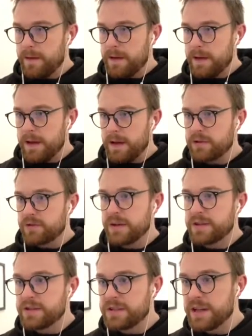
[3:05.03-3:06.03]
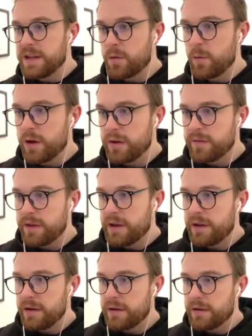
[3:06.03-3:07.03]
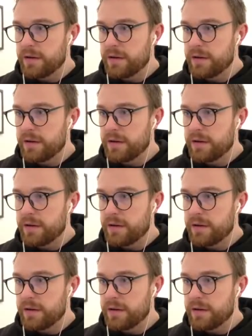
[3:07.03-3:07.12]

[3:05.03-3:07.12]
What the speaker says: and trying to take one of their